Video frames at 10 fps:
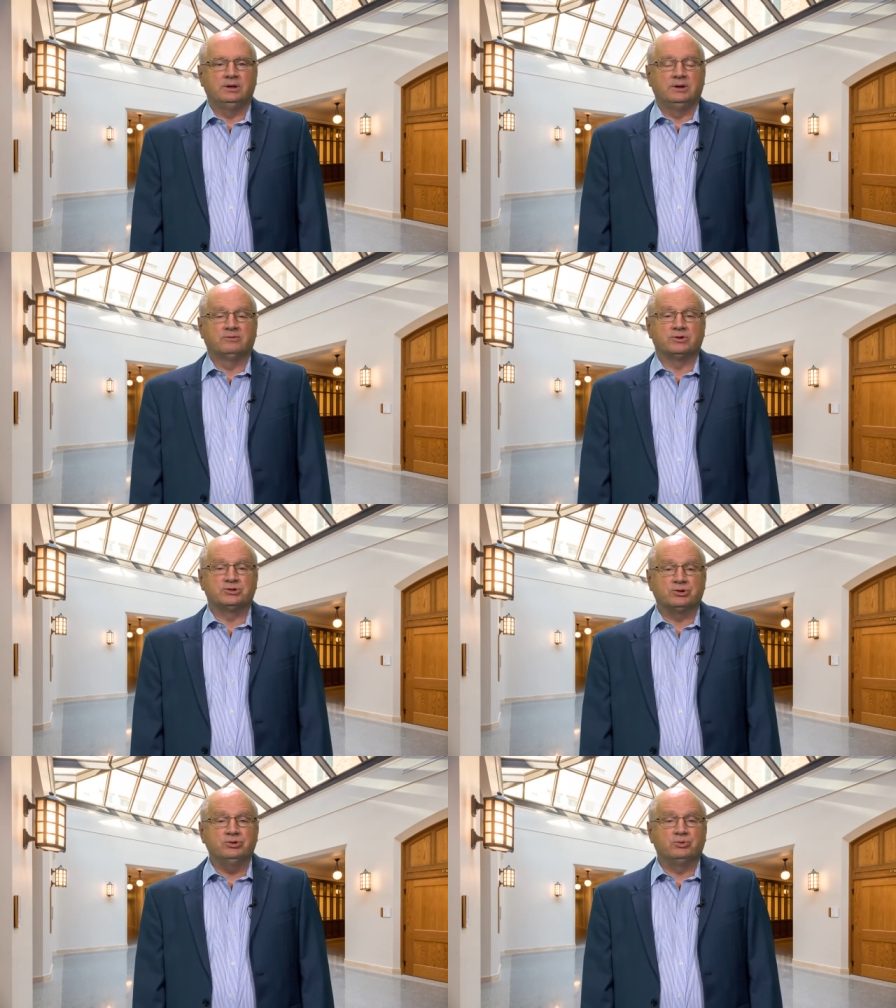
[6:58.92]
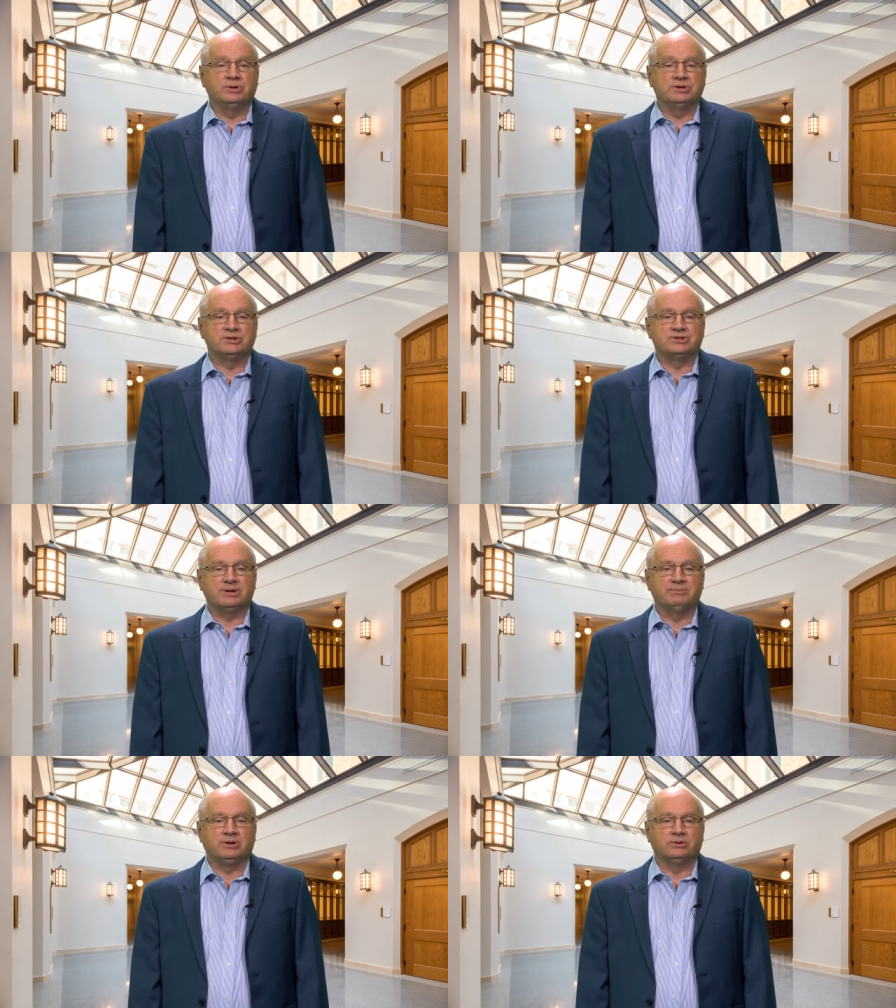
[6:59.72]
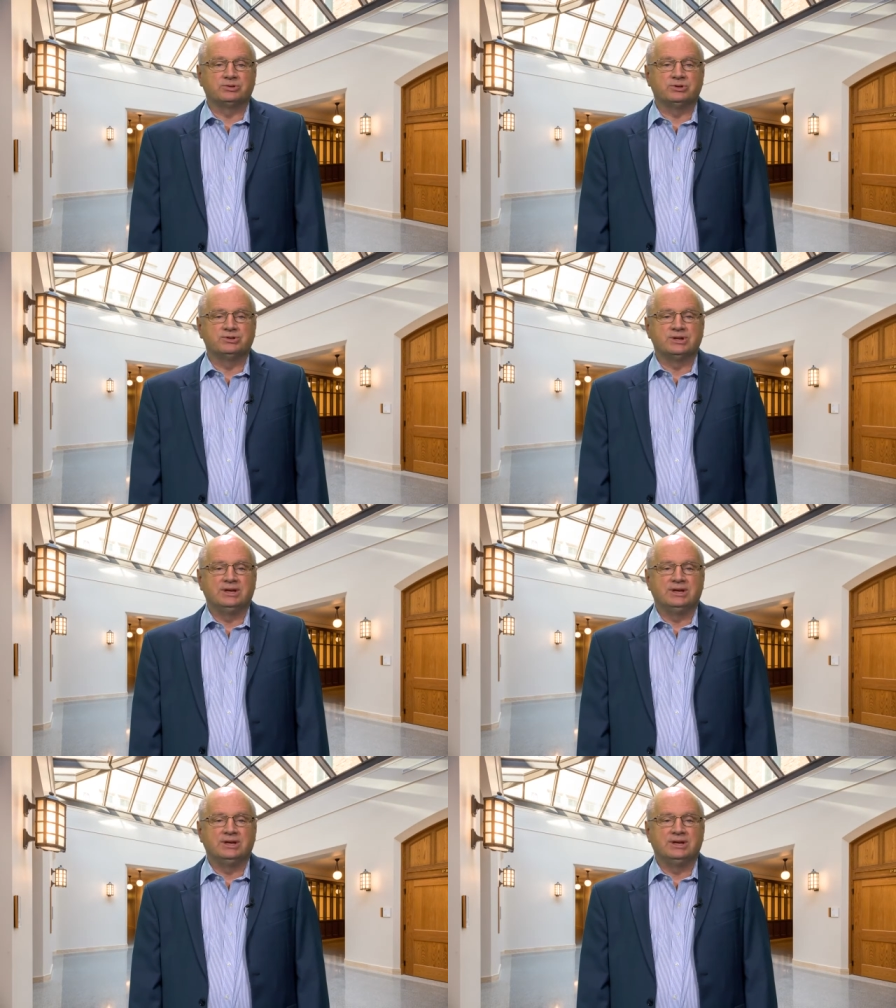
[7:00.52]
For certain religious subcultures,